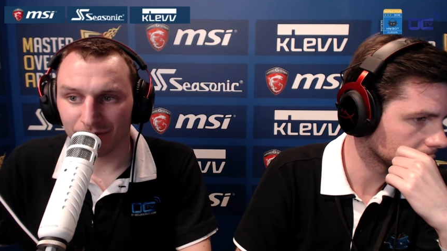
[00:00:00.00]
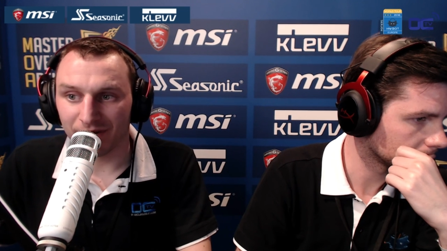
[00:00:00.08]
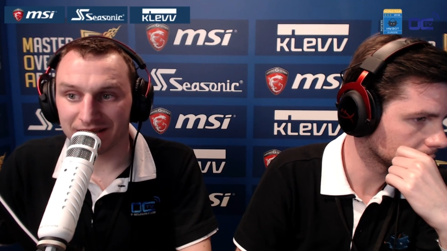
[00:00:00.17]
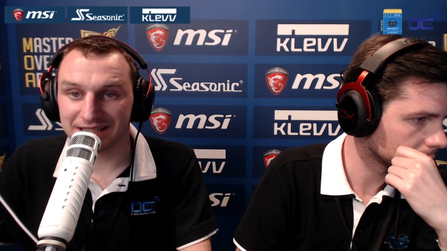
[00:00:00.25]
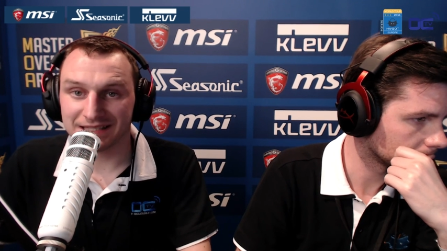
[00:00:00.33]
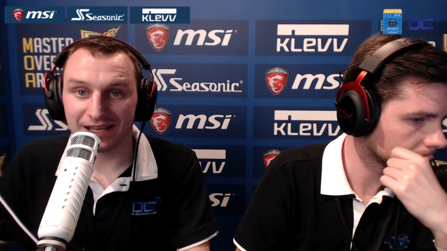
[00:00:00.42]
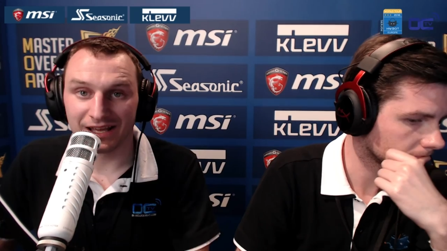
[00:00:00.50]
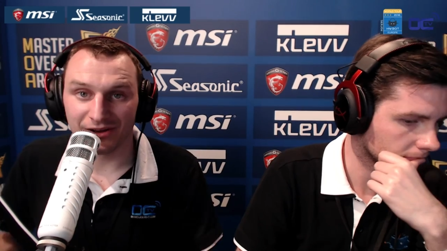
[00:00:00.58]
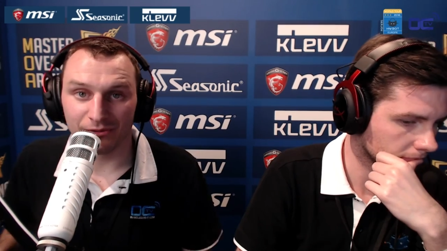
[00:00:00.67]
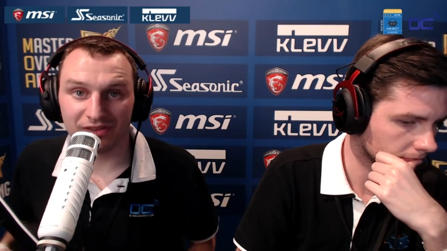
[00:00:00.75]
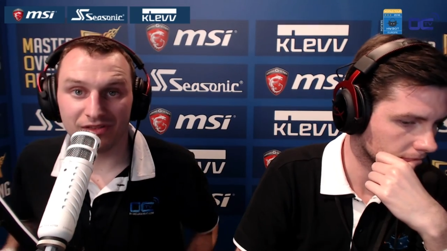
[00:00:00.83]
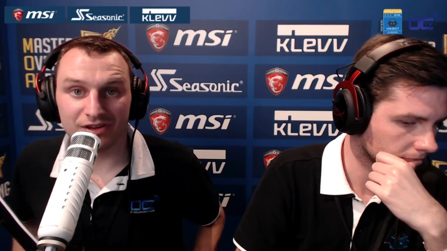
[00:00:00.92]
Speaker 1: with
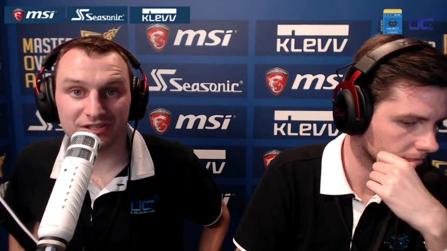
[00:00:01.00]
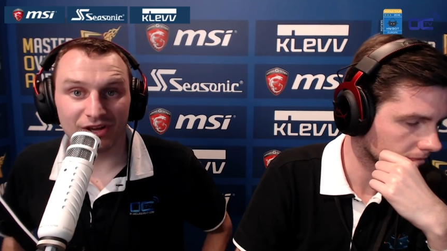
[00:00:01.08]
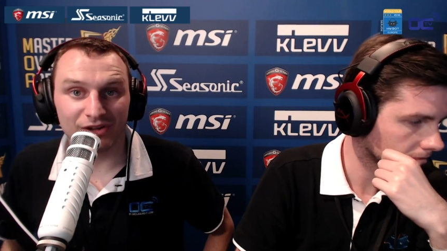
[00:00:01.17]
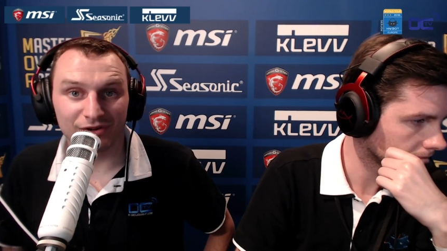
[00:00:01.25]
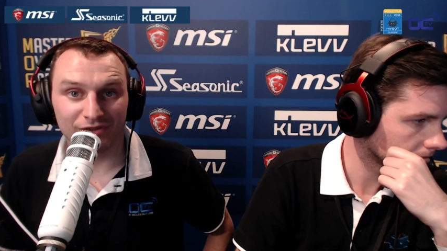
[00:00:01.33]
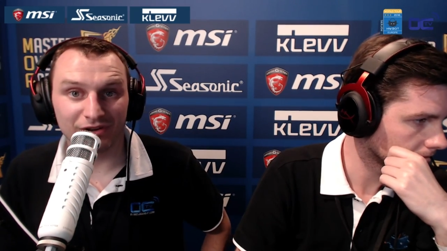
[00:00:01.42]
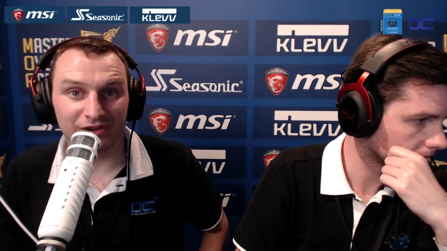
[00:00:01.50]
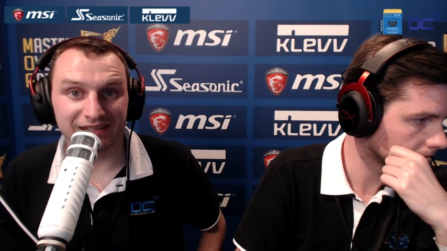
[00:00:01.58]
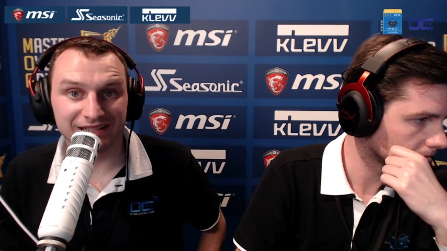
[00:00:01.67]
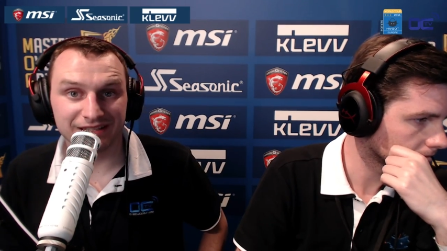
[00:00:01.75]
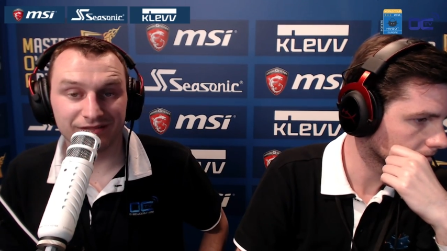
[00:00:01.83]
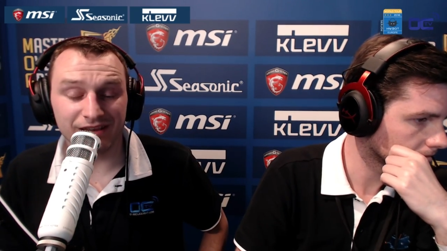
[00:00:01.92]
us on
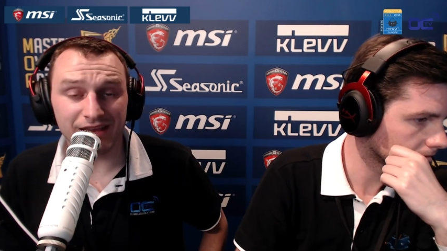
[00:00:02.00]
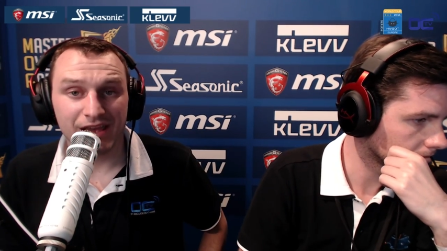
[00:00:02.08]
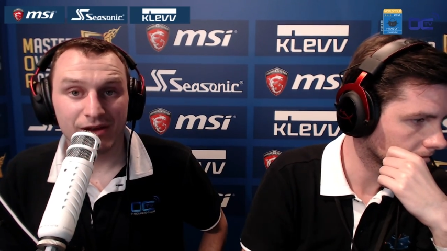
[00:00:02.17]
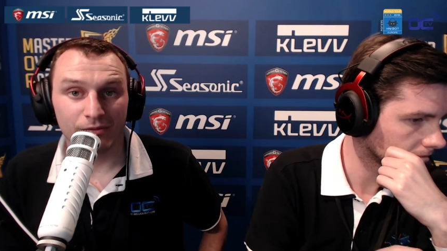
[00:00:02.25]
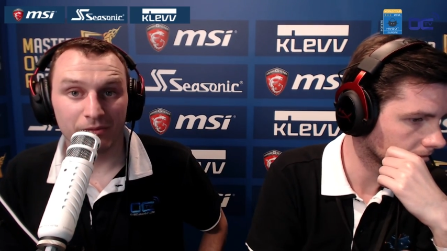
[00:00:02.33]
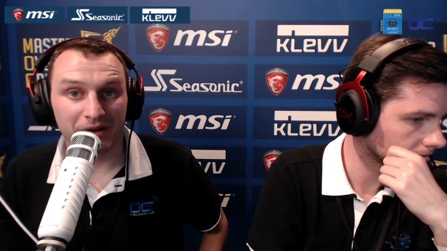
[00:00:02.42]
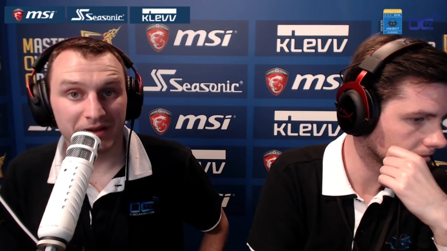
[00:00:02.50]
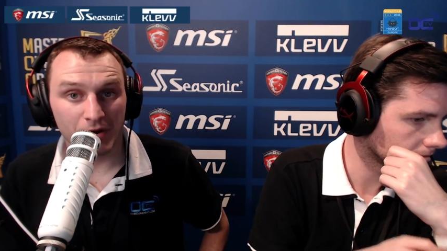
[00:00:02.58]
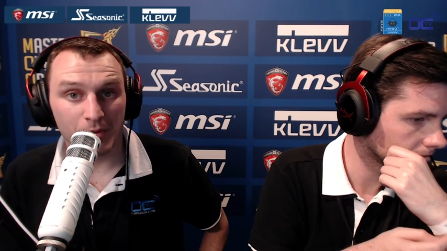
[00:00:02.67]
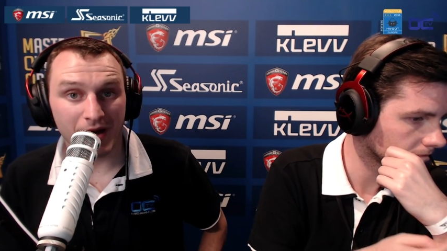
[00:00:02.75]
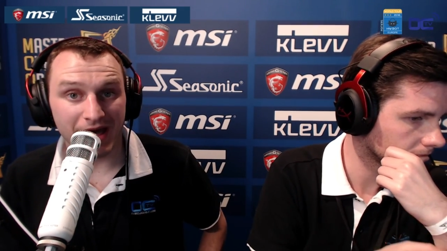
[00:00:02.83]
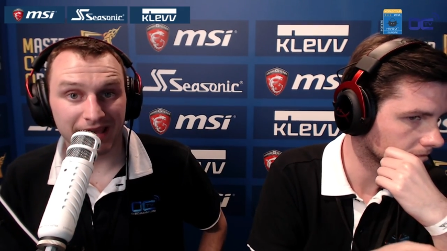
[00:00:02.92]
Overclocking TV. We
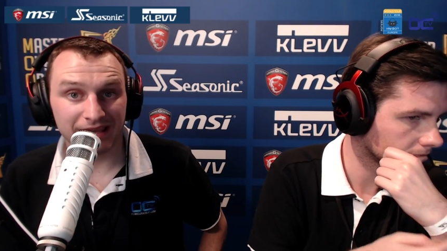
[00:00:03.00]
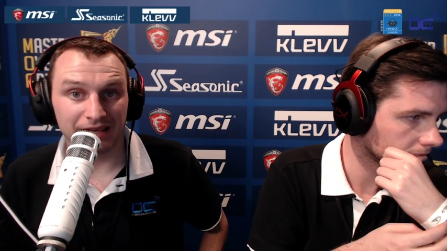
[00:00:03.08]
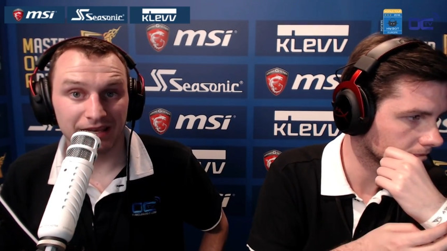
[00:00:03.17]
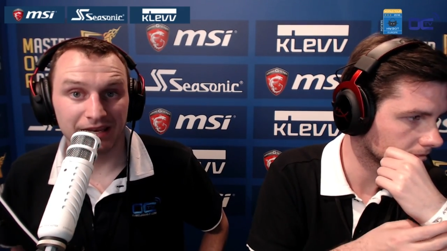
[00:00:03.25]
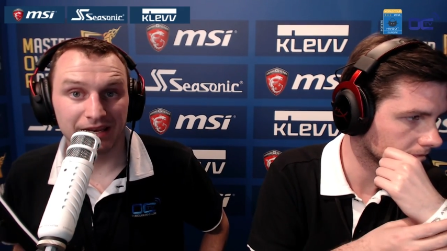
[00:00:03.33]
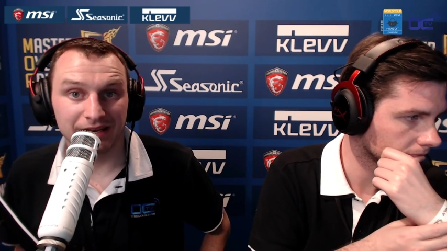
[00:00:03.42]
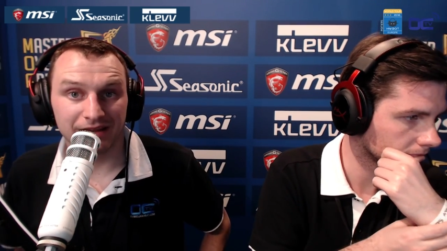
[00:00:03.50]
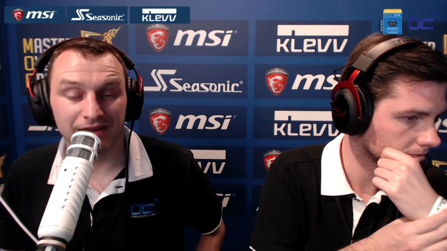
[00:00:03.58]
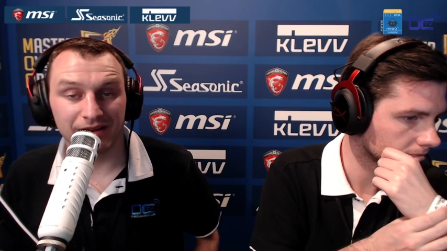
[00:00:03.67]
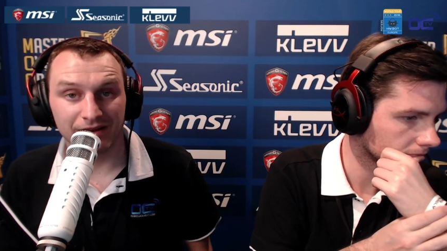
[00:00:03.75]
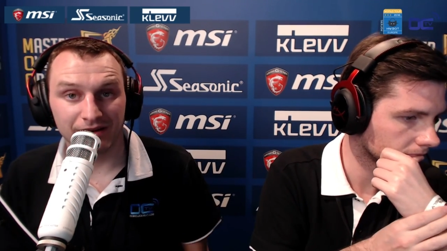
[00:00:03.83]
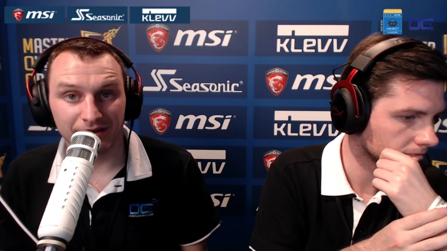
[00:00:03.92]
will go back
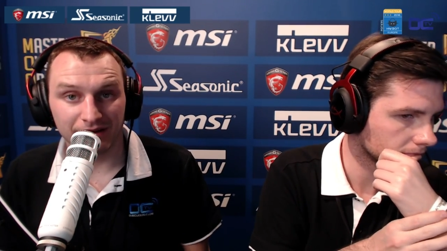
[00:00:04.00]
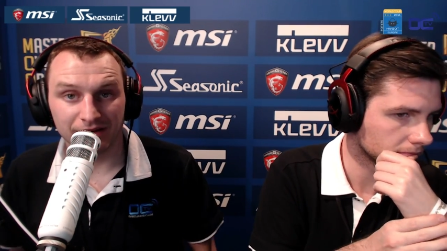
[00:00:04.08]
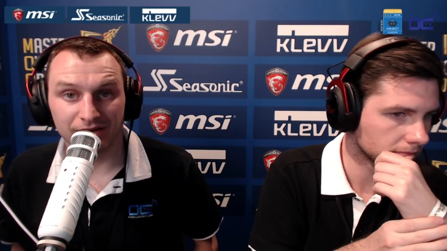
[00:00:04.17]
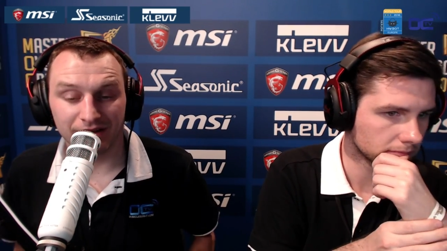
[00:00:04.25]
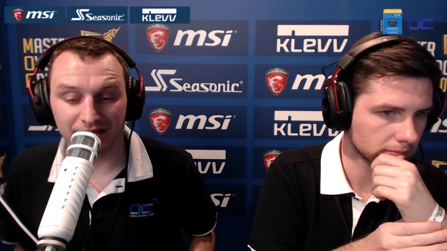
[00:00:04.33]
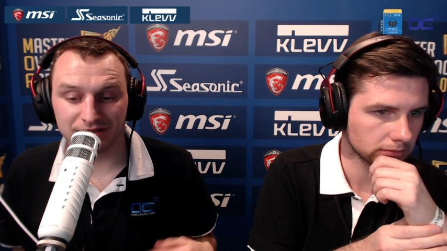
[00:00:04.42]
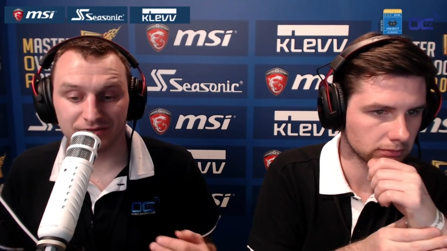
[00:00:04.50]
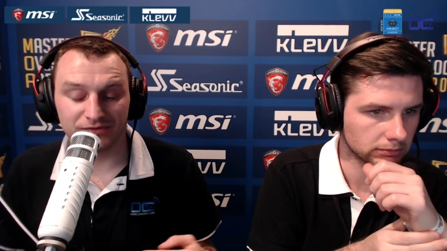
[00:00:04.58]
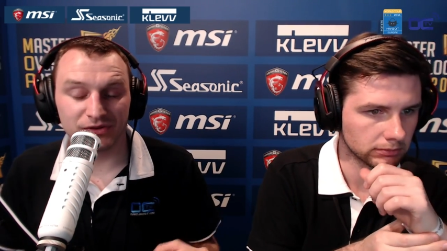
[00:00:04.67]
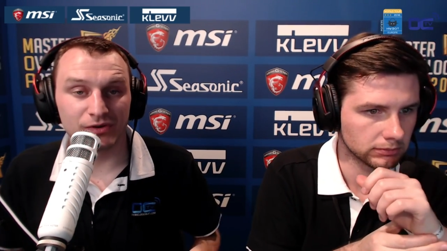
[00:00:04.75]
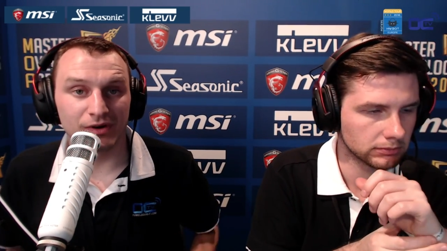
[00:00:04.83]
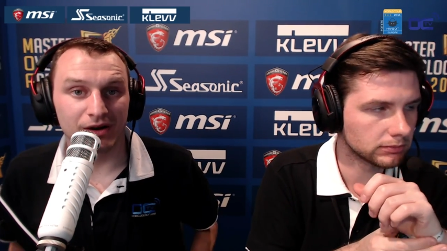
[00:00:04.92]
in the
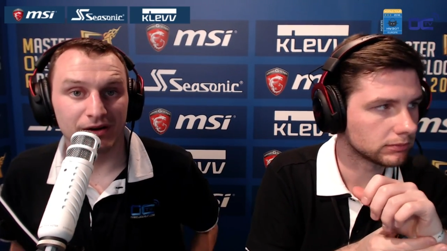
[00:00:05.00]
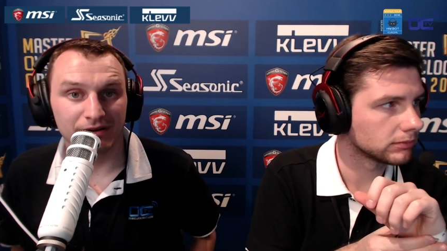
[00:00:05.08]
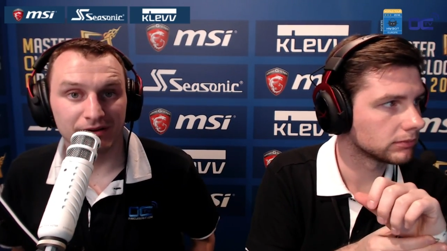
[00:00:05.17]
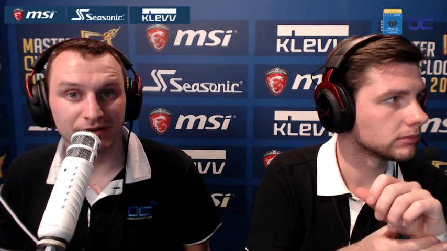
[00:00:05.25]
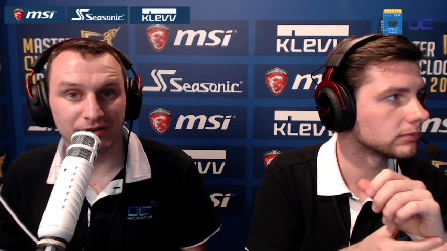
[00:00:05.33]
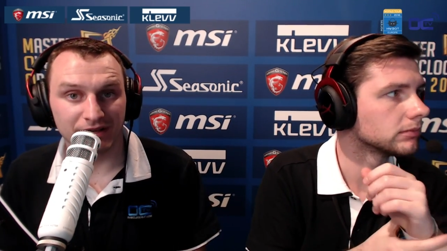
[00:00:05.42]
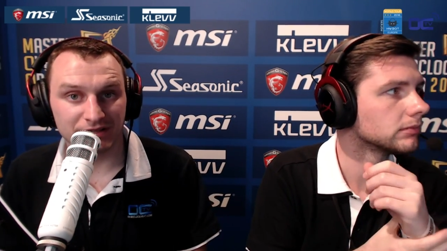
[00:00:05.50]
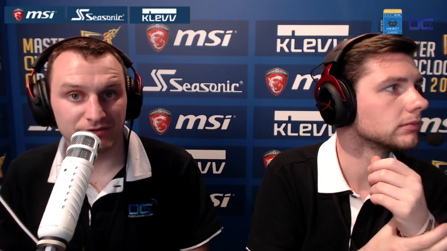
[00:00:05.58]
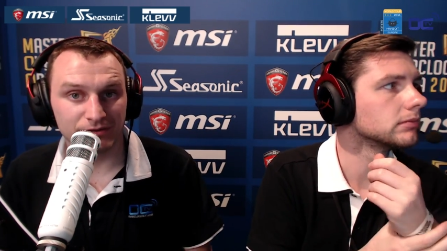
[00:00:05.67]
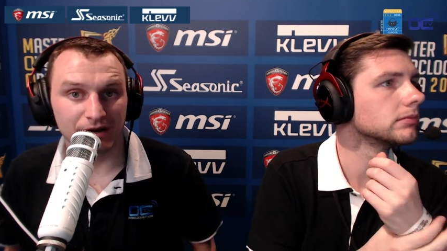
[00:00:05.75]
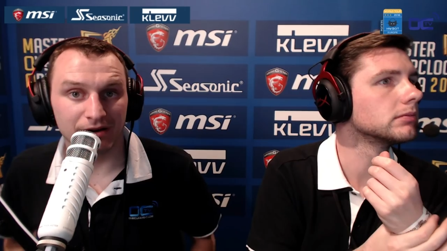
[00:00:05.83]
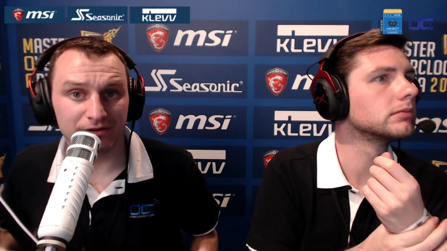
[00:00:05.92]
next few
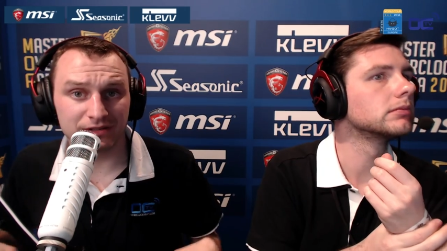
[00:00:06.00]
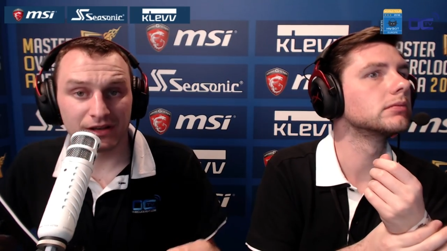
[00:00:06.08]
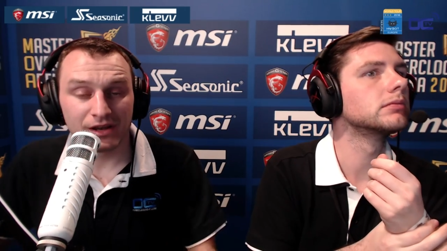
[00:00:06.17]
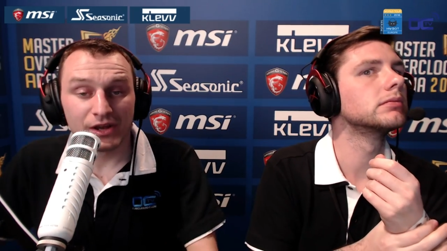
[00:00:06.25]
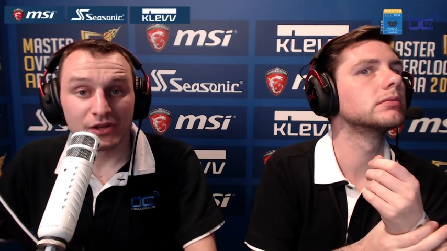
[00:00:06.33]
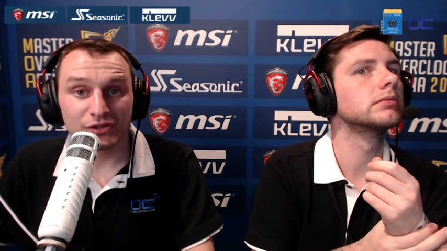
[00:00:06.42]
hours